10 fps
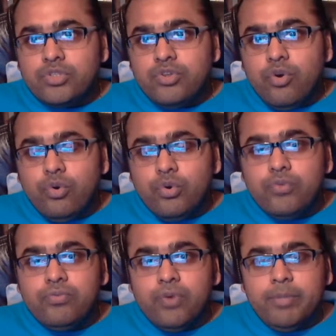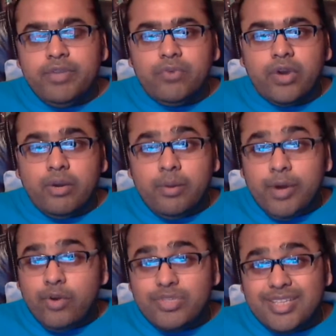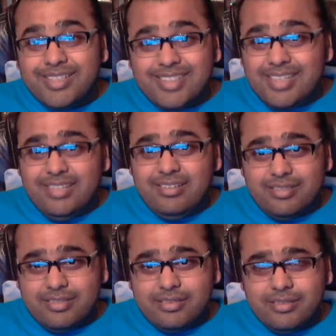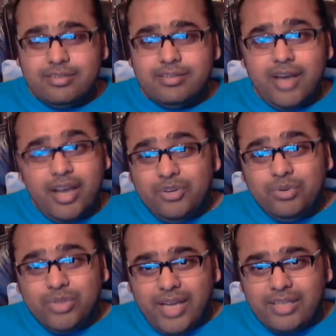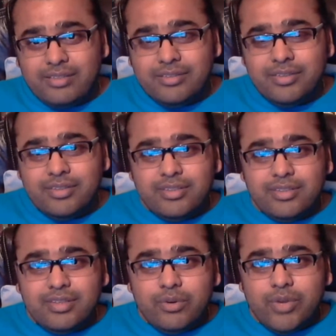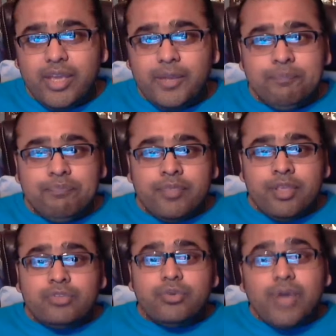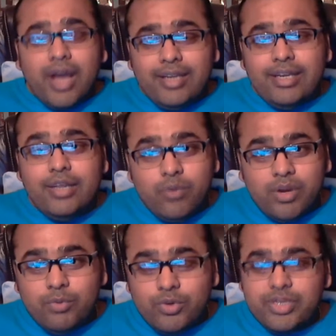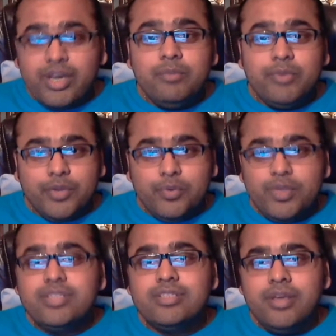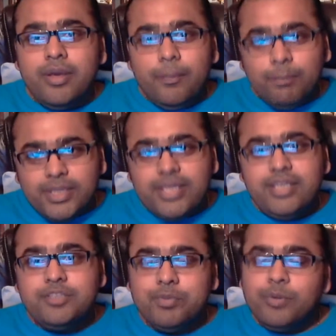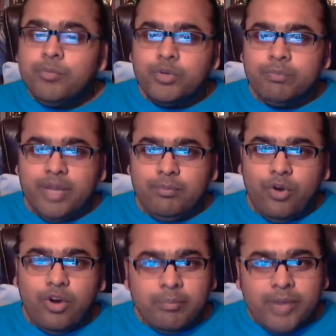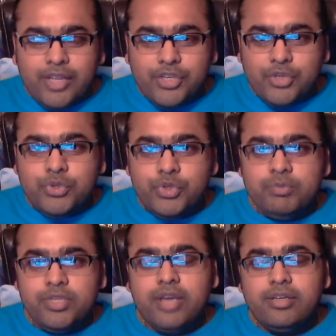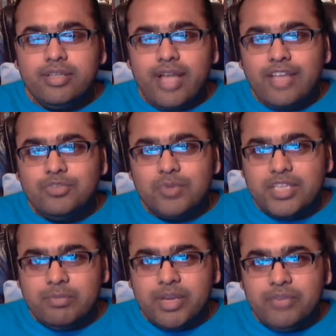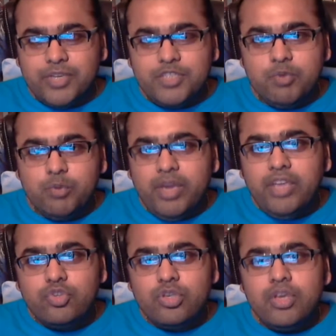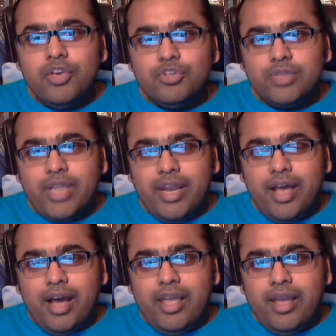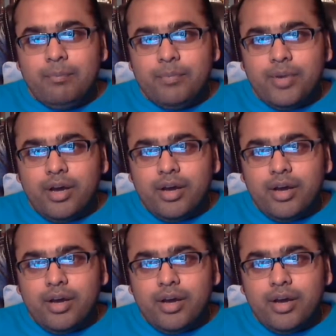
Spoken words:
no guru for me for about 16 years. I know that. Okay. So kindly, one more time, request, please promote my blog, my YouTube channel, as well as my Facebook page, so that I am